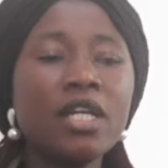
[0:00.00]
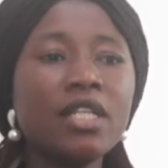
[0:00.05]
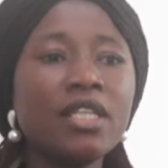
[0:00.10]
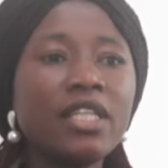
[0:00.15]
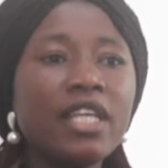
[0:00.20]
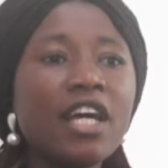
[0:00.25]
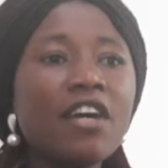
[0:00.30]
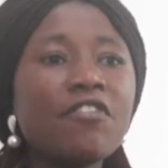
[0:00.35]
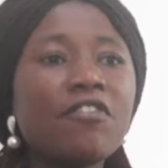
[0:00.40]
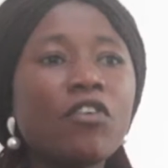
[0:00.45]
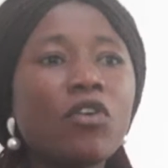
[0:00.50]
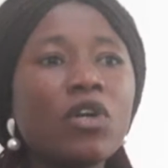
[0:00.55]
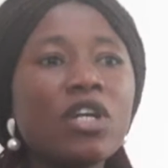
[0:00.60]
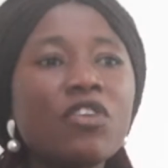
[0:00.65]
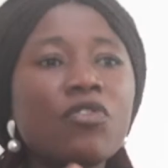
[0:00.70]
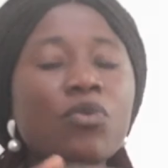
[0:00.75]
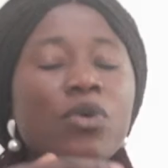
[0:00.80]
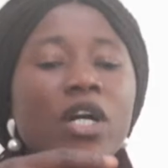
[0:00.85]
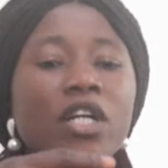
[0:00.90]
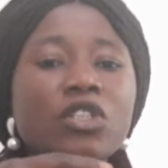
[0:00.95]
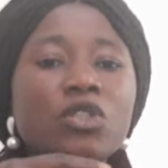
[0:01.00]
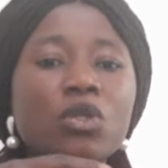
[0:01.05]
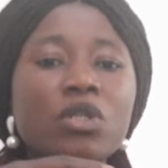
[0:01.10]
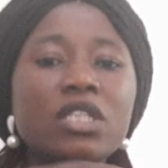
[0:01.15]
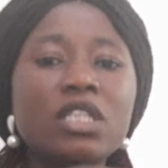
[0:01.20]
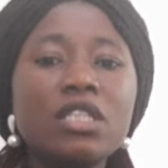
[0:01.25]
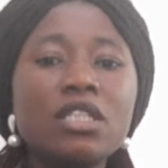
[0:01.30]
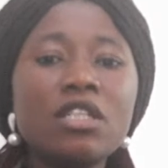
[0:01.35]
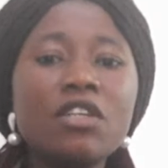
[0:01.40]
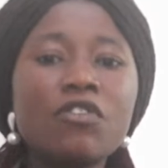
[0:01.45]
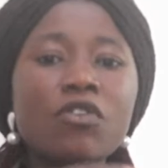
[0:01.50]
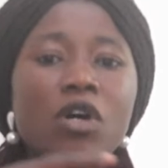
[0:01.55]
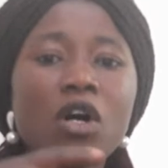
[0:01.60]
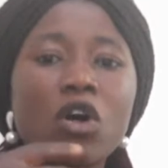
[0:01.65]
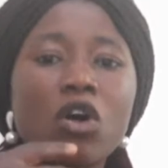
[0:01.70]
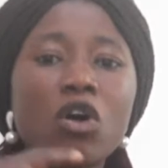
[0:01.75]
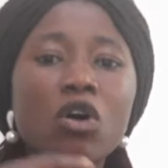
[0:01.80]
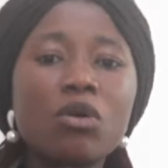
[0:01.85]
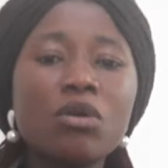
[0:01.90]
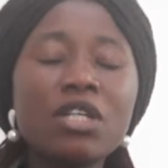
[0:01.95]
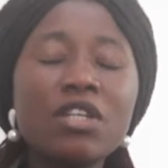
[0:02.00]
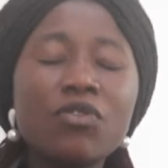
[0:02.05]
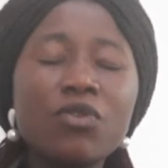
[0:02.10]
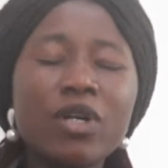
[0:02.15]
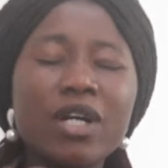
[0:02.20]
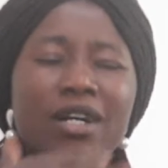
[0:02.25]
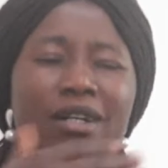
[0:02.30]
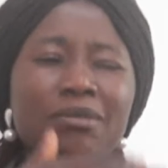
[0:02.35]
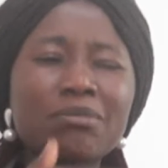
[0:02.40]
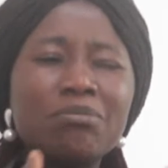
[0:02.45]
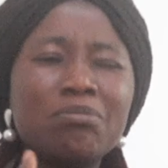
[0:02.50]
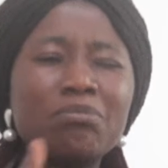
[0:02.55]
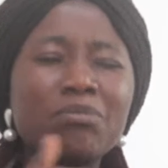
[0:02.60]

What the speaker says: Therefore, if we are